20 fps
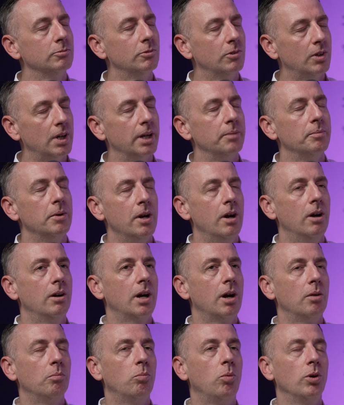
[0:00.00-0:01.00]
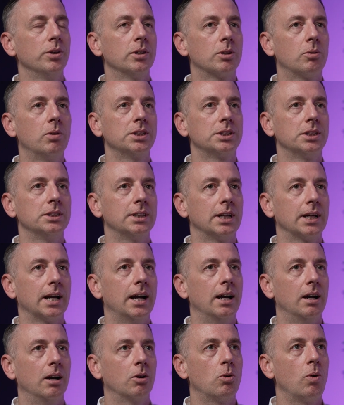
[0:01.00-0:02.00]
Right. One of the questions I
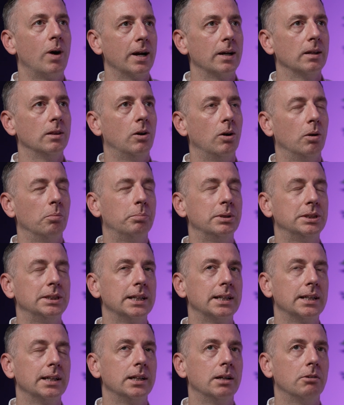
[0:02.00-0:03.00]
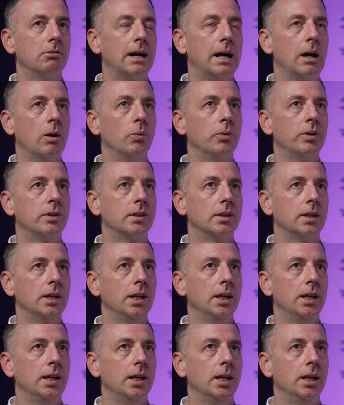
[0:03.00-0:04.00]
get quite a lot, particularly around
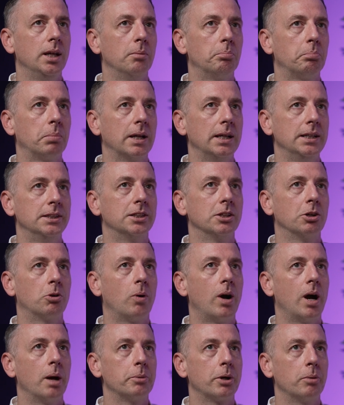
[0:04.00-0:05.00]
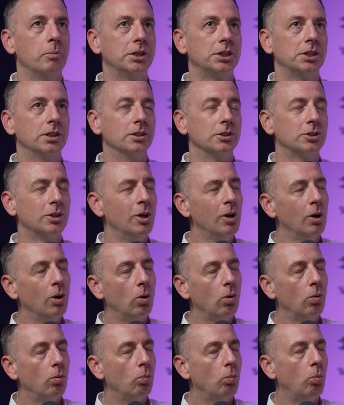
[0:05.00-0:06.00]
the police and crime commissioners,
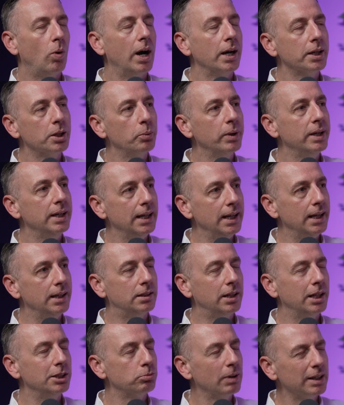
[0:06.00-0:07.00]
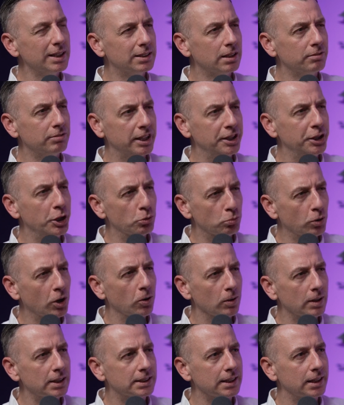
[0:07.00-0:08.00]
why do we need... It's a relatively new
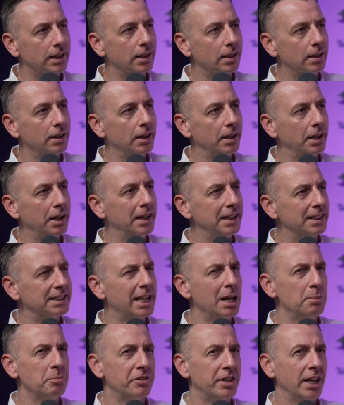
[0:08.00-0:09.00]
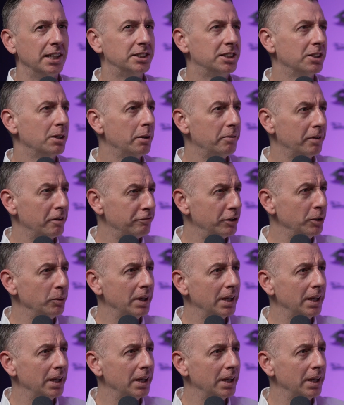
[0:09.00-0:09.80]
role, isn't it, in the scheme of things? So a few